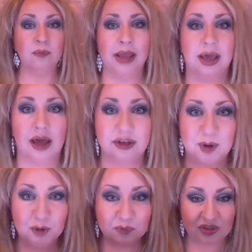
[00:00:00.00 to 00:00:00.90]
me, I got the
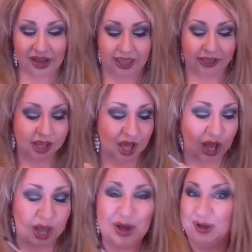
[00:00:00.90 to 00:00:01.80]
burps today.
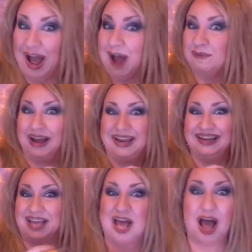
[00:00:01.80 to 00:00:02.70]

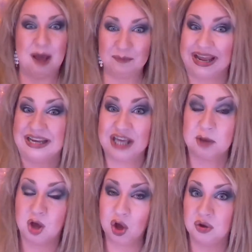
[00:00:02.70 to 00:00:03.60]
I mean,
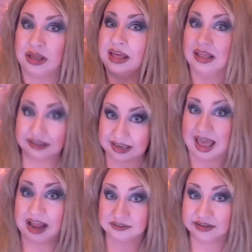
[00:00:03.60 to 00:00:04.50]
come on.
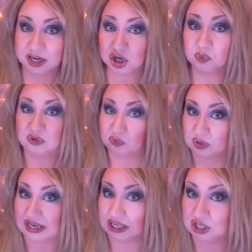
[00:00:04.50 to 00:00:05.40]
Tonight's dinner was
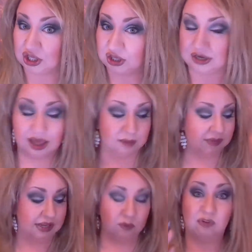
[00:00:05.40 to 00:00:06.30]
really good. I
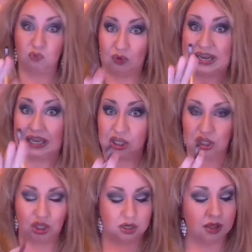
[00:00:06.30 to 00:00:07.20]
mean, it was really
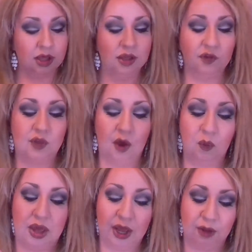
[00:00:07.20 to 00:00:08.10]
good.
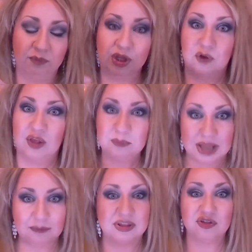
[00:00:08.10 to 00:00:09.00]
So, you know,
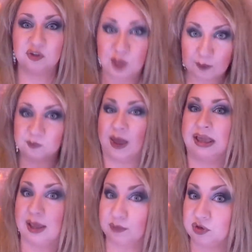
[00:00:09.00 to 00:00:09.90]
sometimes it just comes
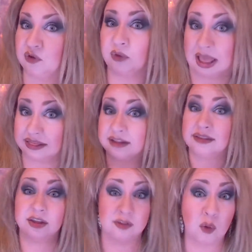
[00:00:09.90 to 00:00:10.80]
back up, and
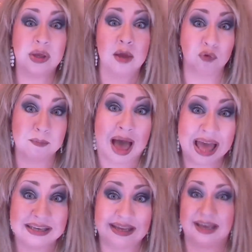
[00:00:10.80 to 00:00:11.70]
that's so it can
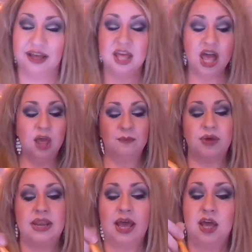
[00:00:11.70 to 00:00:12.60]
remind you.
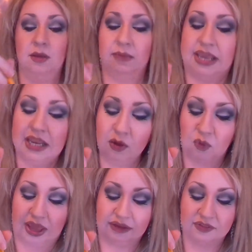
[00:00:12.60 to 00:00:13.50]
But,
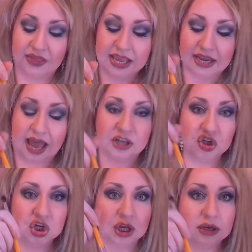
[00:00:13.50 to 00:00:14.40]
anyways, then I
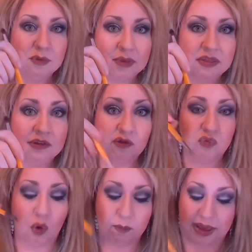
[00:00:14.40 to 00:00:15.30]
took a little bit of this
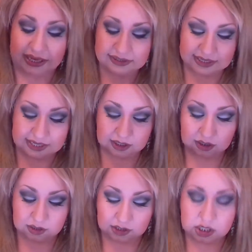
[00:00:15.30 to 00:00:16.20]
romantic,
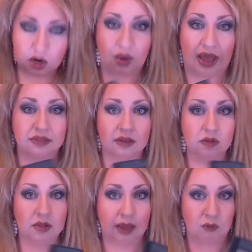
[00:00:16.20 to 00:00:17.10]
you know, like this,
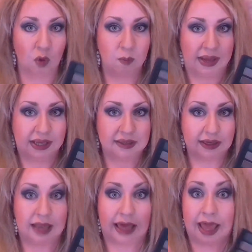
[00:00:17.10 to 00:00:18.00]
like
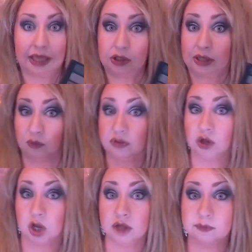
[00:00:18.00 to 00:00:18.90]
romantic, like how you get with
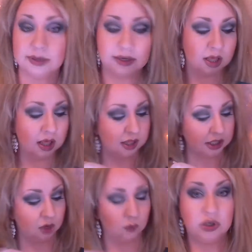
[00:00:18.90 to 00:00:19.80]
your husband,
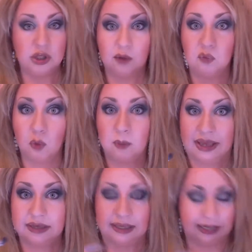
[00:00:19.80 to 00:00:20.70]
you know, when you get
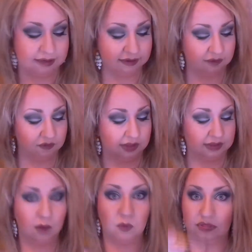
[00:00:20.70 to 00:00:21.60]
romantic and stuff like
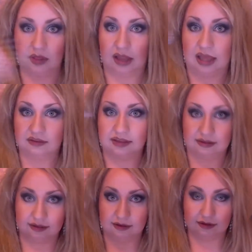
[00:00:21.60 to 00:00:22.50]
that with the
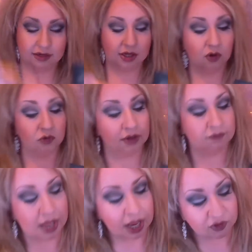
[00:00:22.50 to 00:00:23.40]
laces and, you know, stuff.
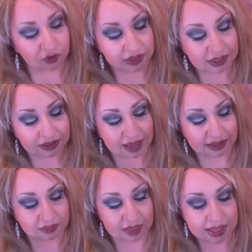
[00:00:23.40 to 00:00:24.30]
So then you
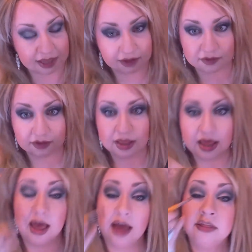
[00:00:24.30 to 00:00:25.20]
take this,
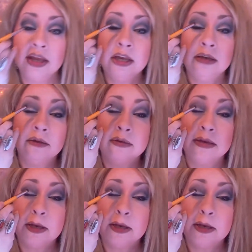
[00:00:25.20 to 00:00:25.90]
and then you just